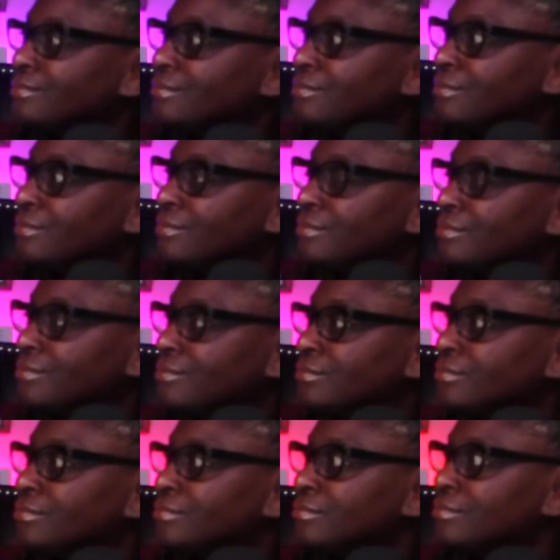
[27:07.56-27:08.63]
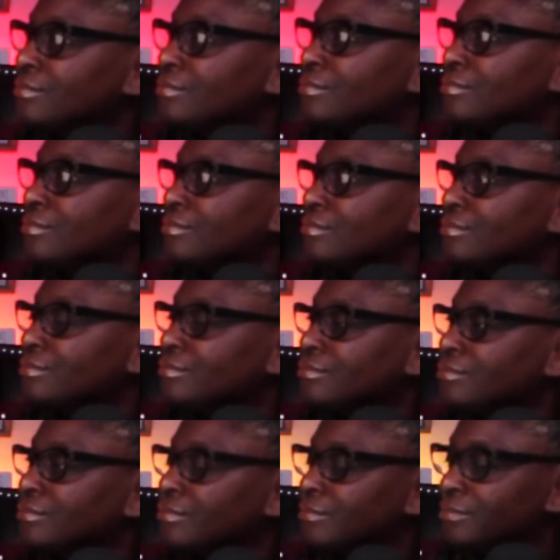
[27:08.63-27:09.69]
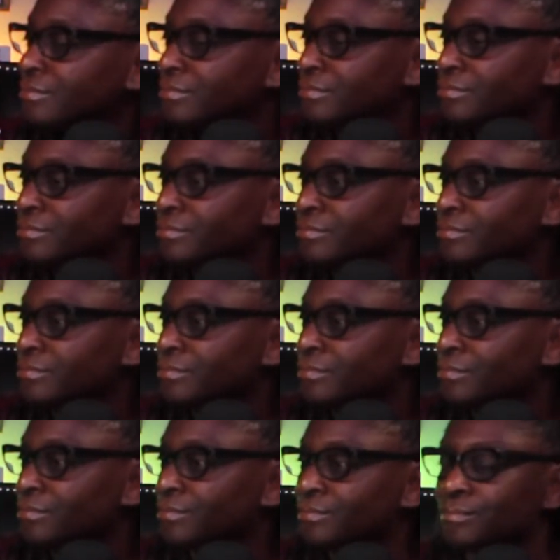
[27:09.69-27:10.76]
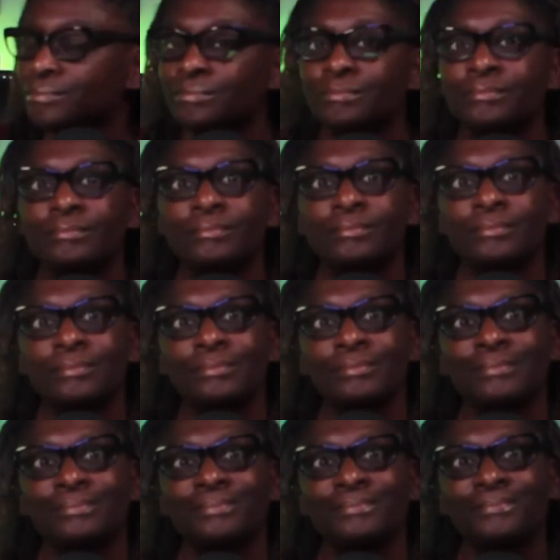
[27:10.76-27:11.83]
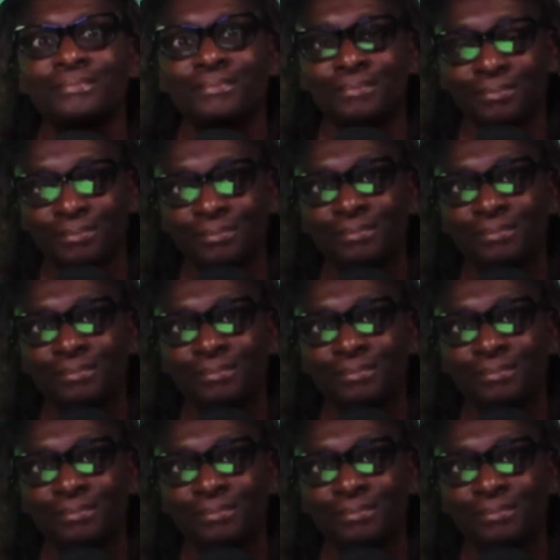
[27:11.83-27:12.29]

No words are spoken by the person on screen.